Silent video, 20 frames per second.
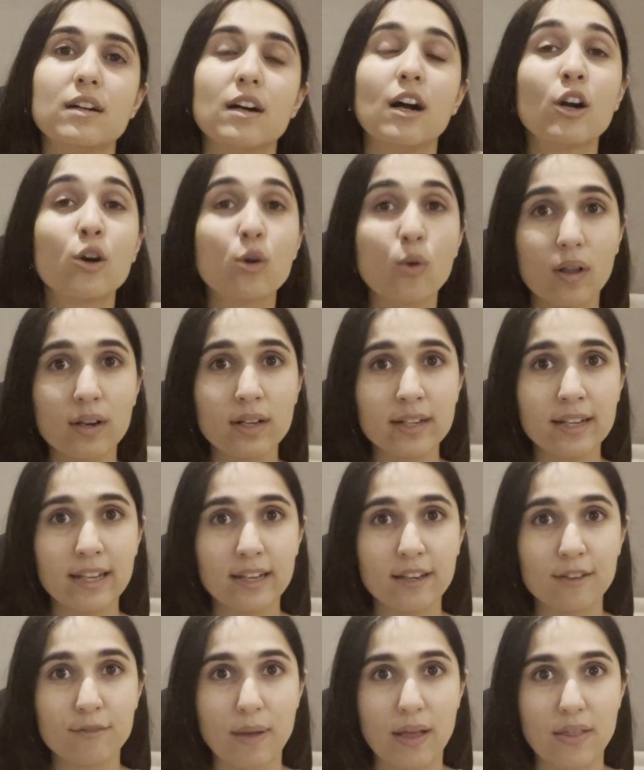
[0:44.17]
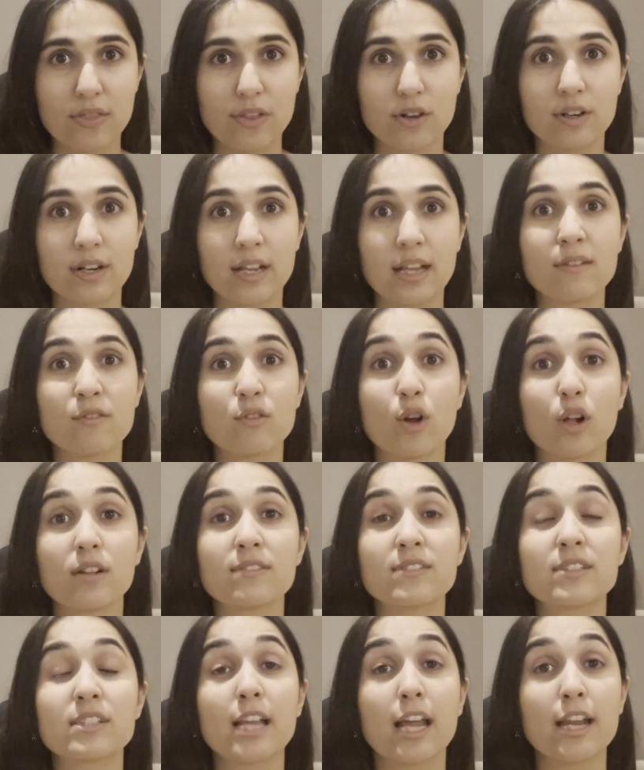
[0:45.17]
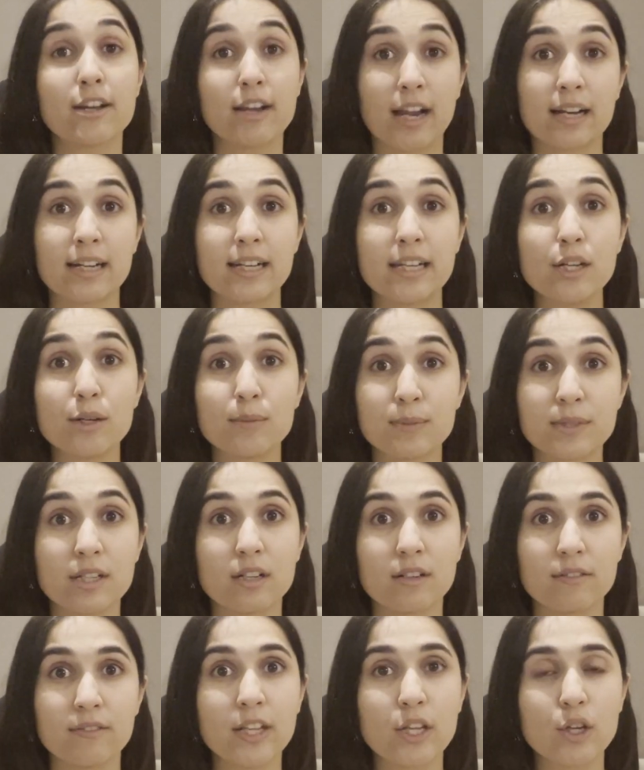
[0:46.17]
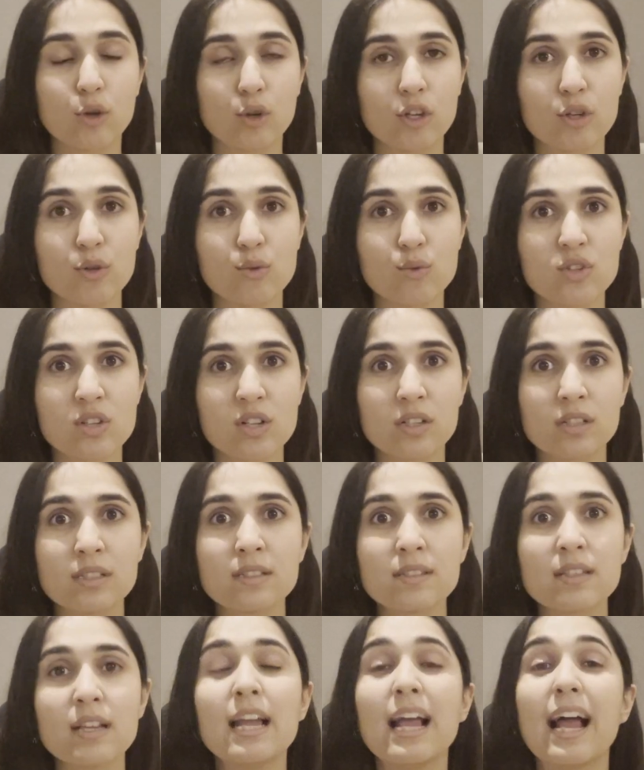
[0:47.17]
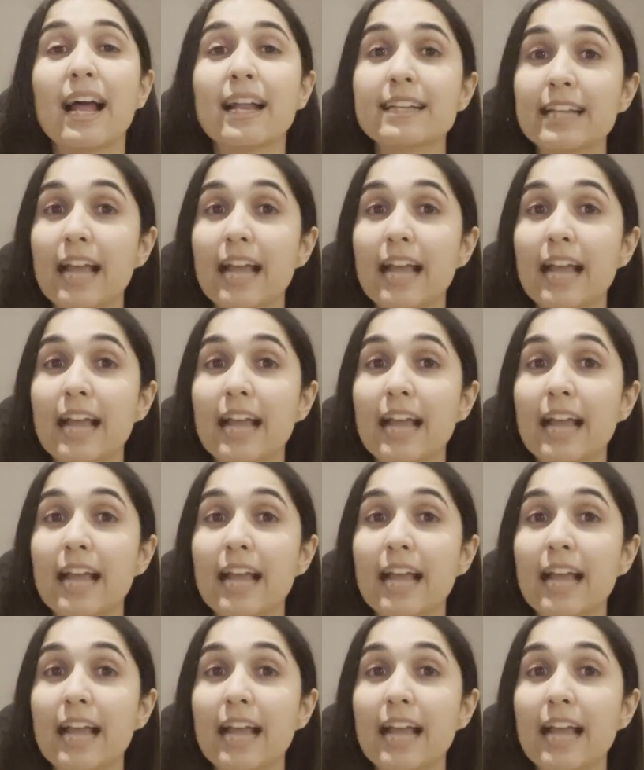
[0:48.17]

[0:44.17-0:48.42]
A qualitative method involves directly observing your users and